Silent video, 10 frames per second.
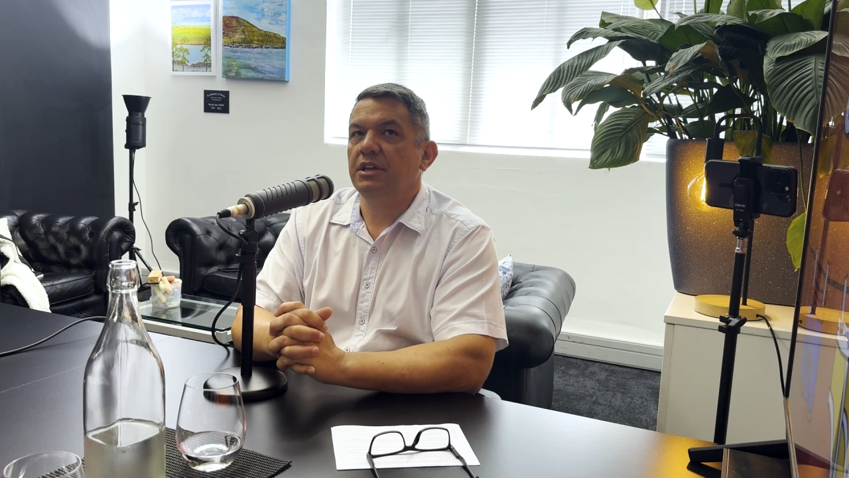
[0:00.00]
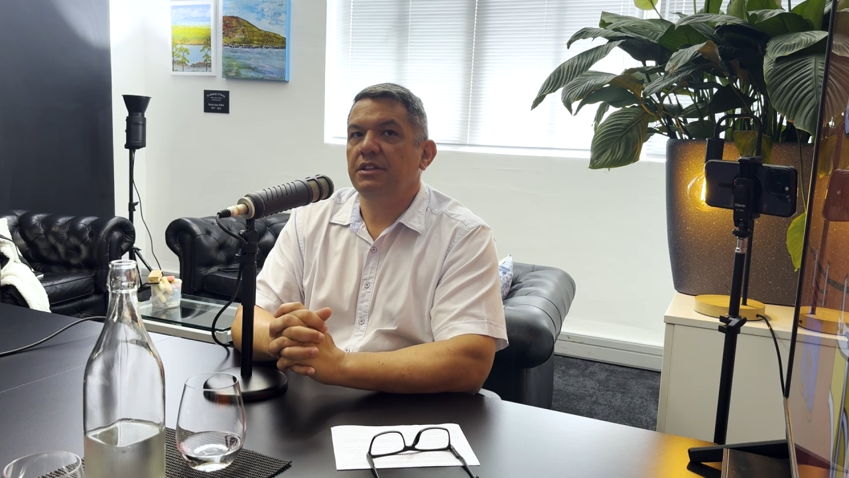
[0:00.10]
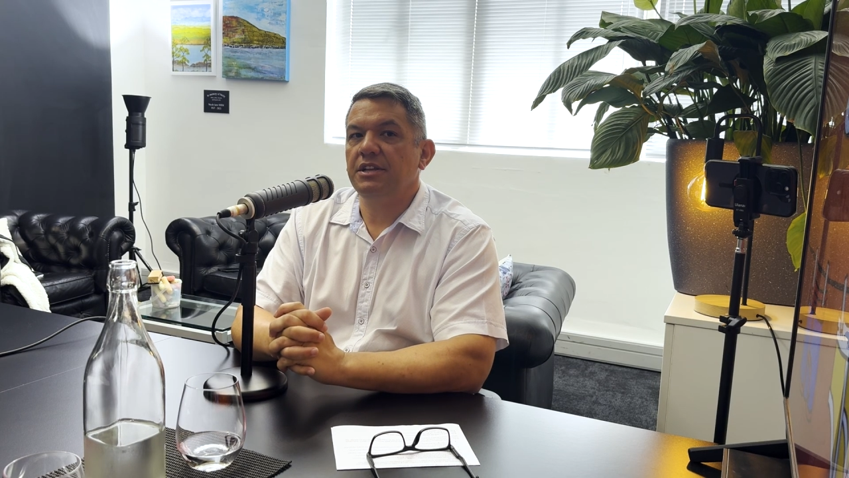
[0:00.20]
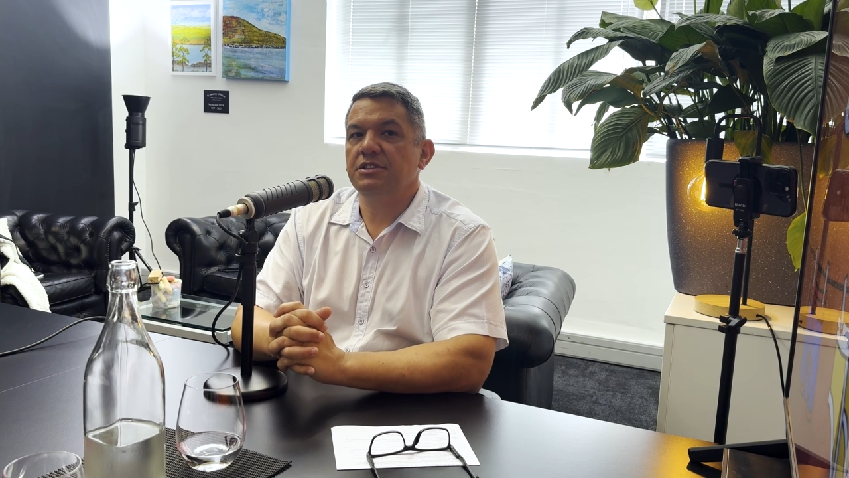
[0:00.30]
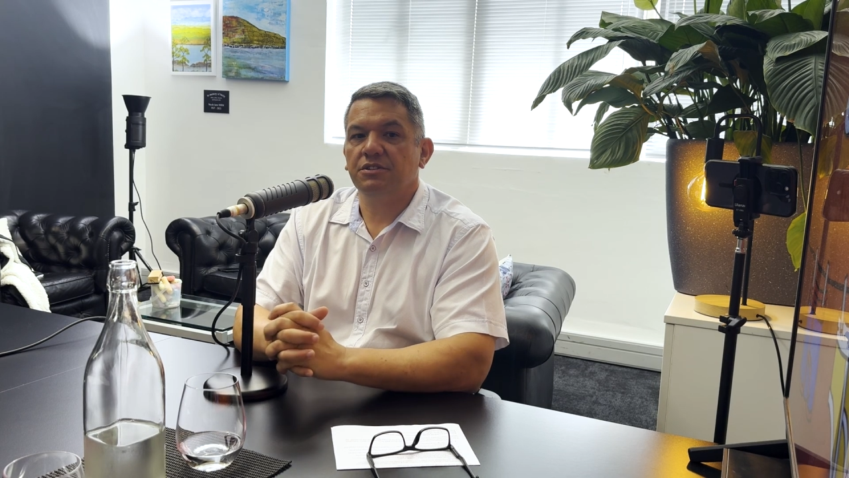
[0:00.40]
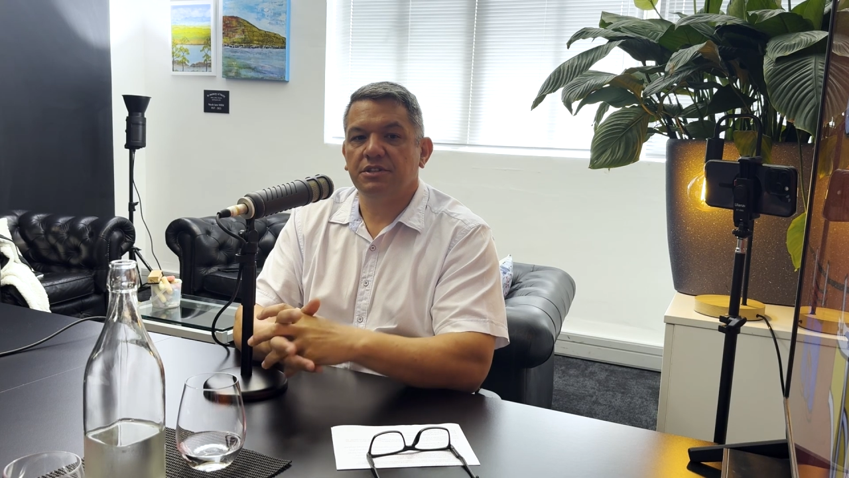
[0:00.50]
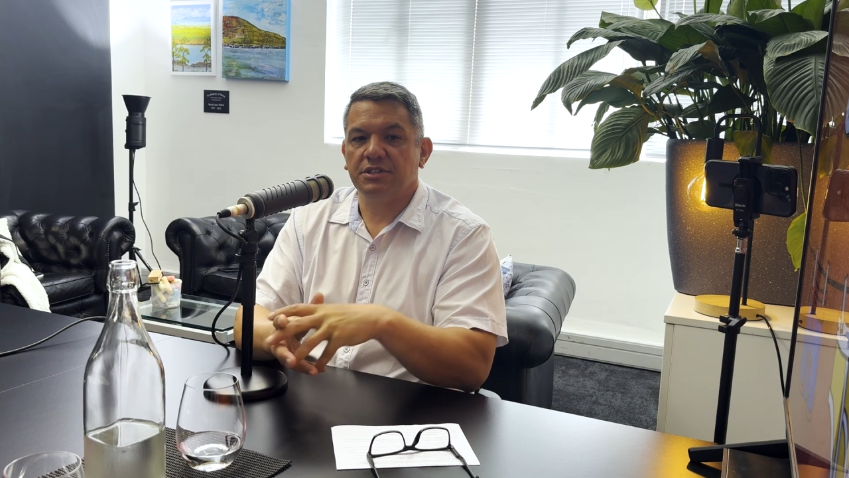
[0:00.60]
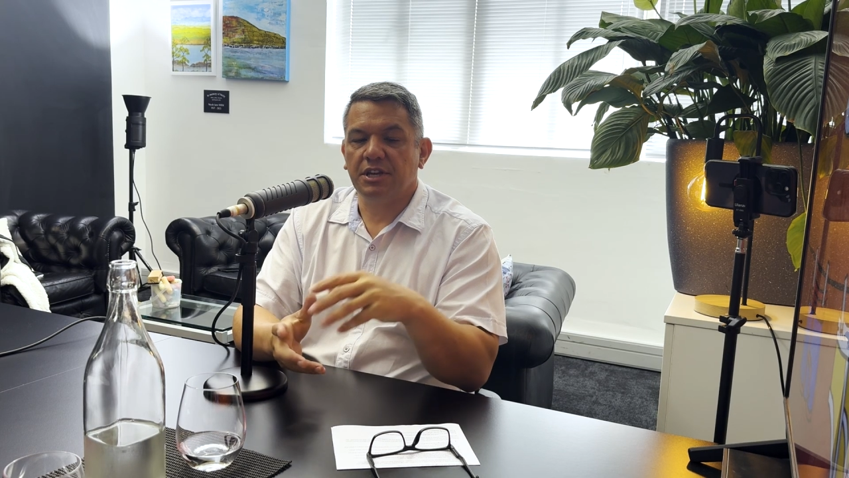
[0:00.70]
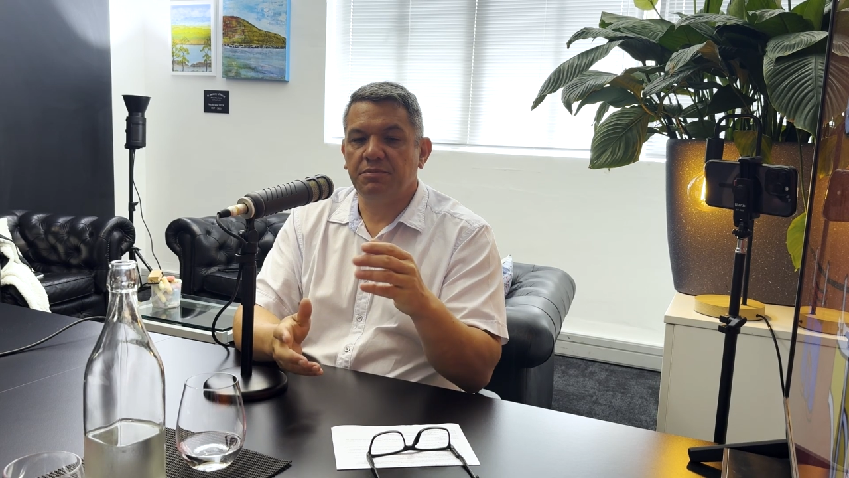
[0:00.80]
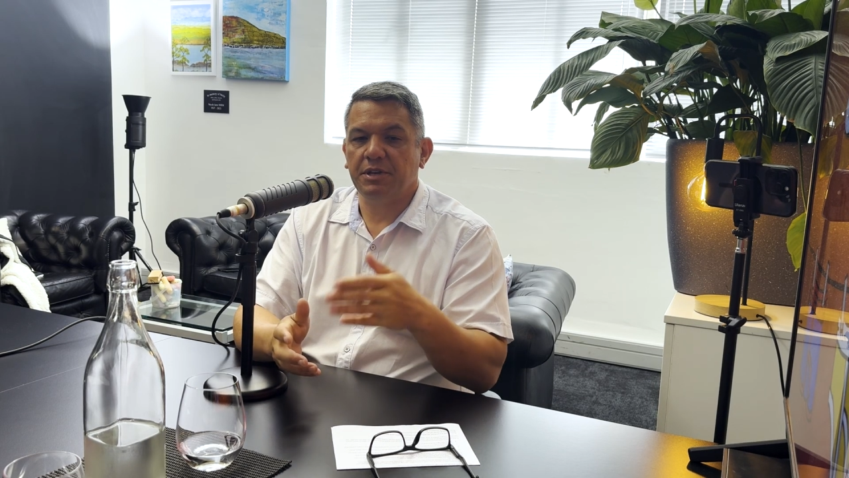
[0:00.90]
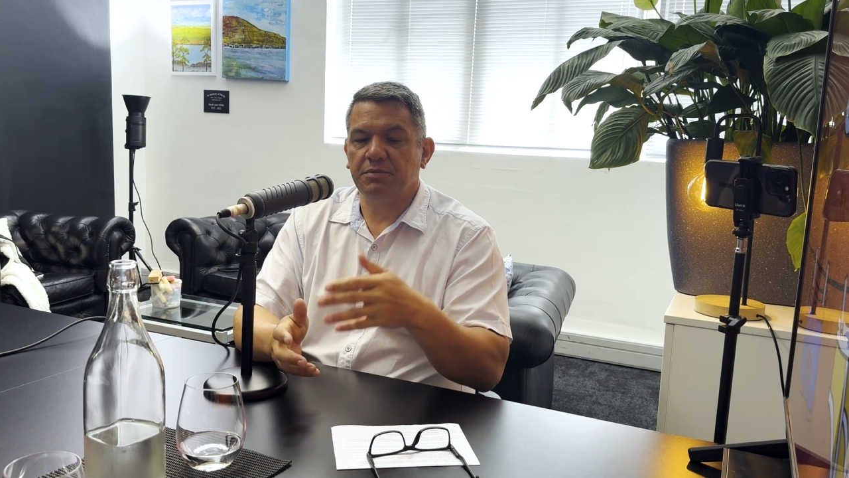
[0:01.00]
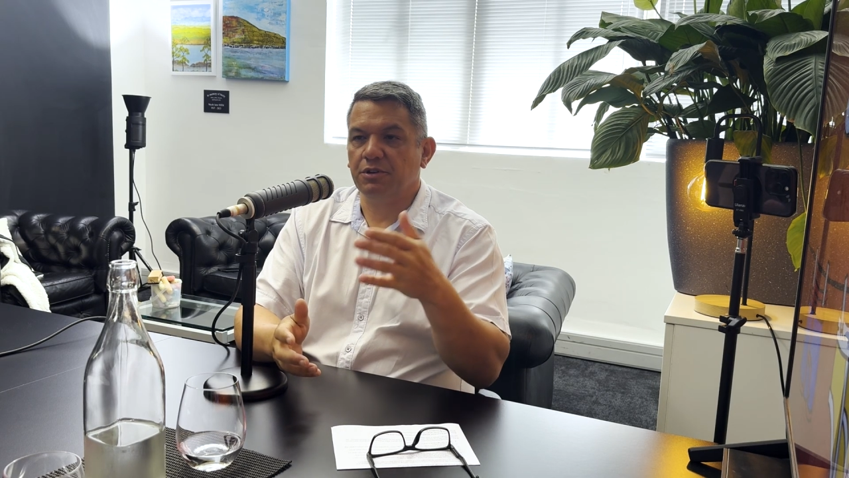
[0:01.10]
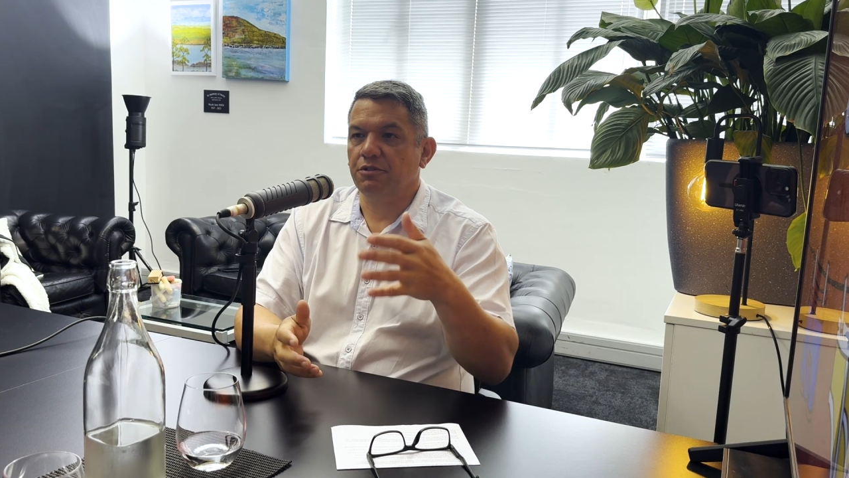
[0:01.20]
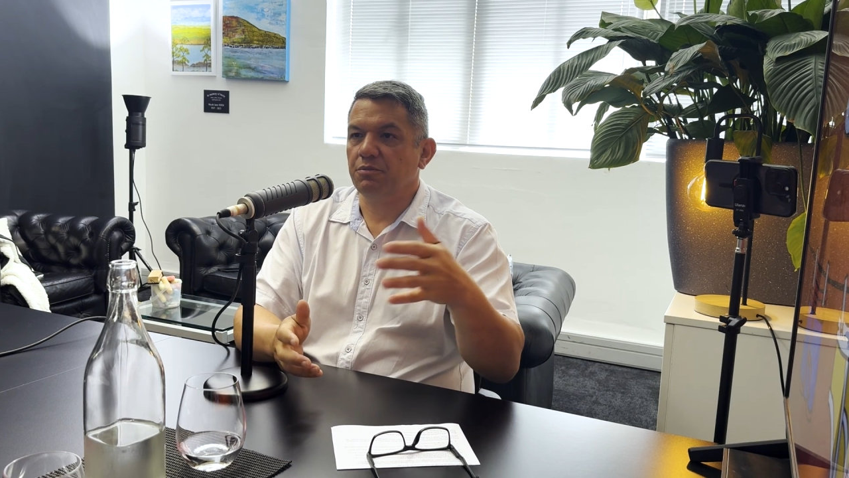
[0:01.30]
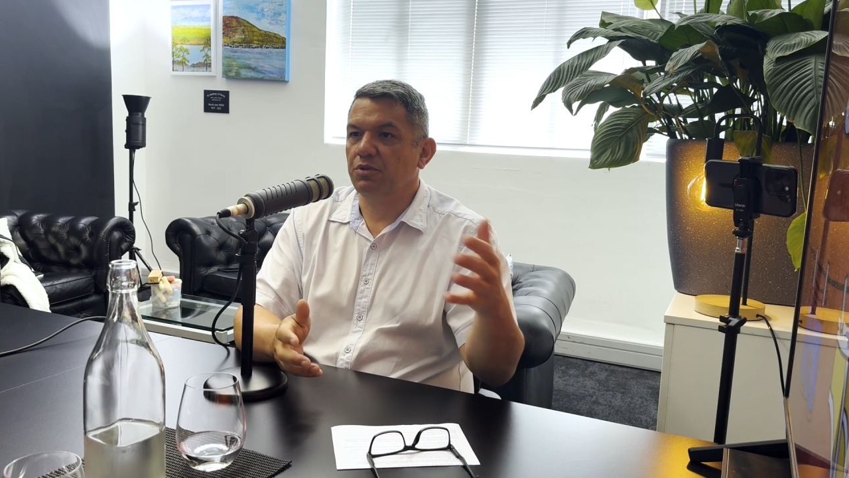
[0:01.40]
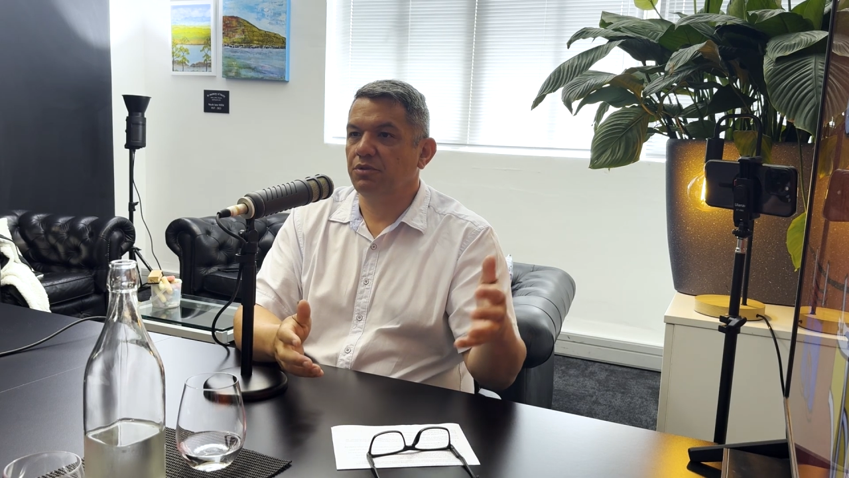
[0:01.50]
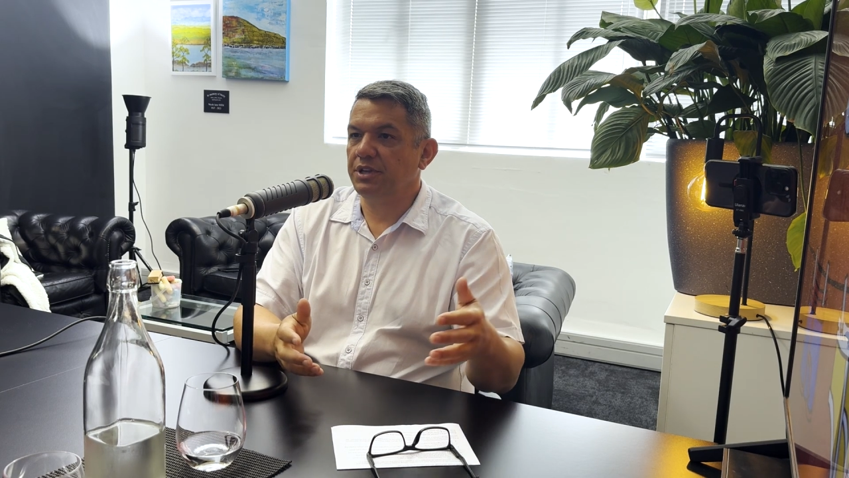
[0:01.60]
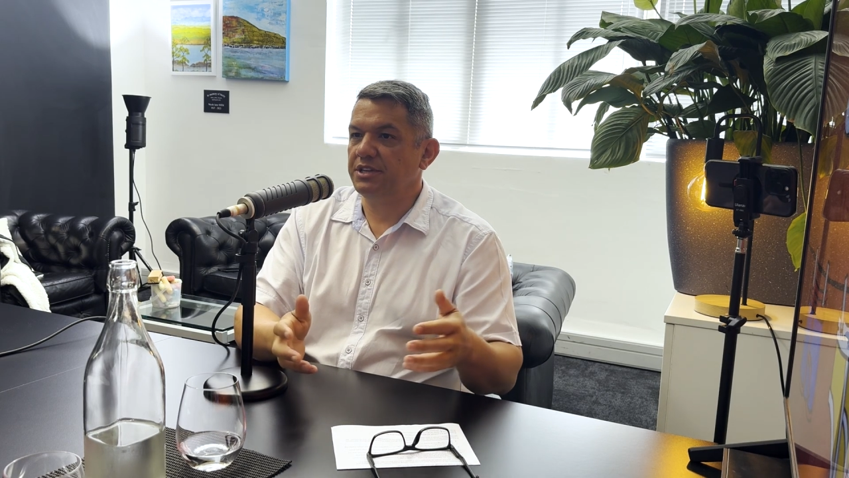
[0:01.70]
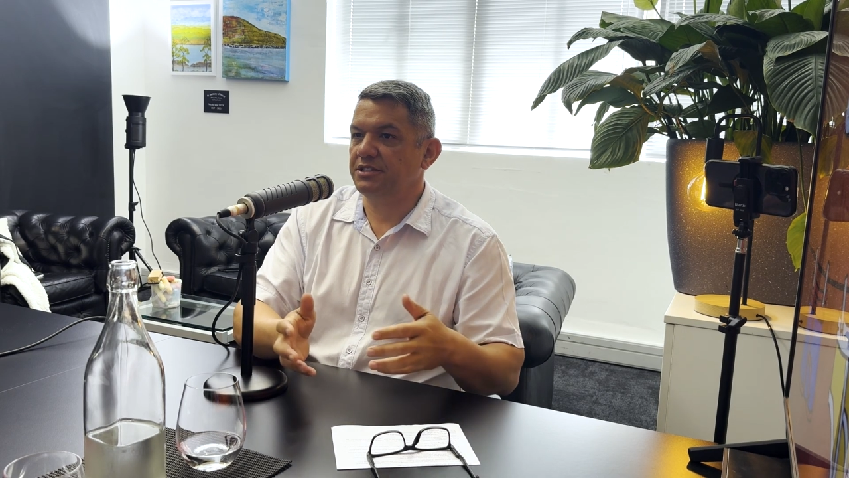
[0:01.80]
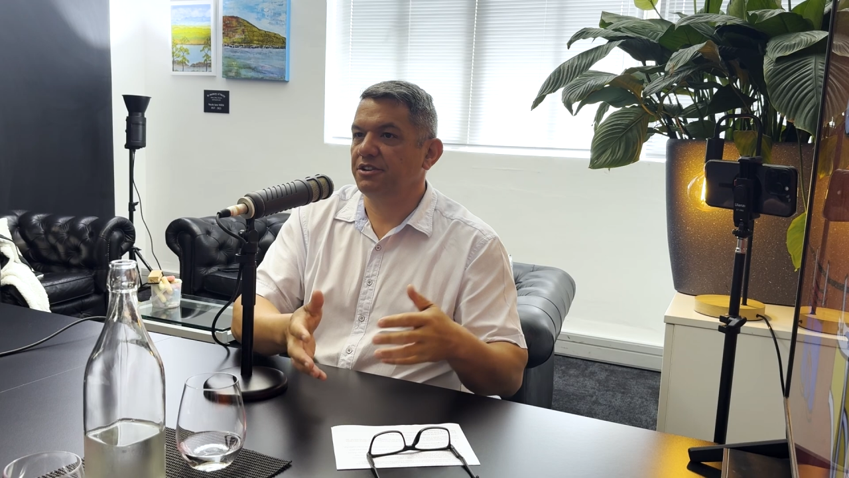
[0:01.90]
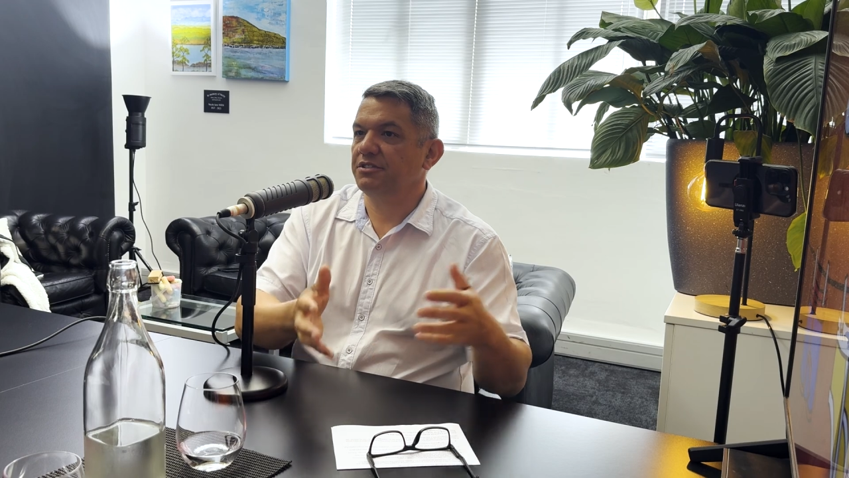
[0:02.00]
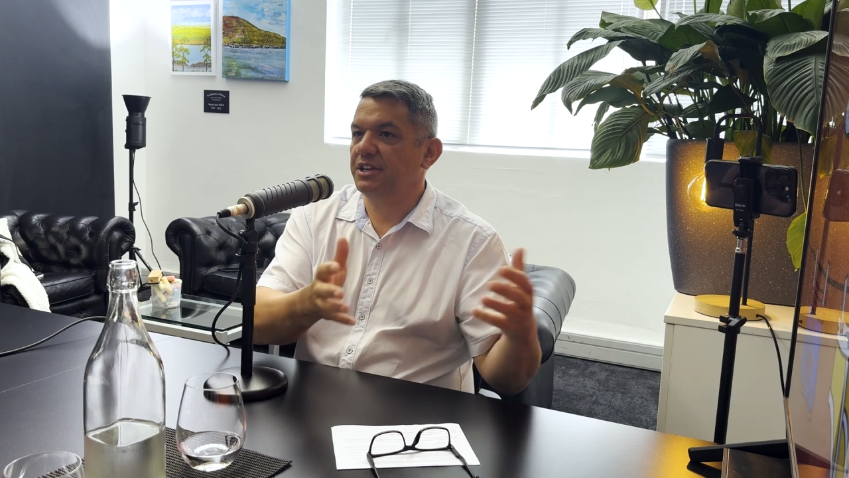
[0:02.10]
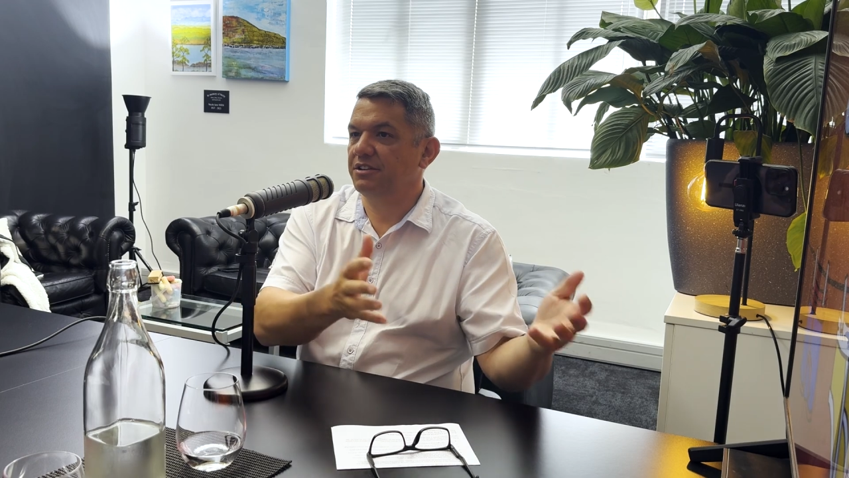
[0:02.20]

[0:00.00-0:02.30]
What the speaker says: That's not to say people who are employees don't get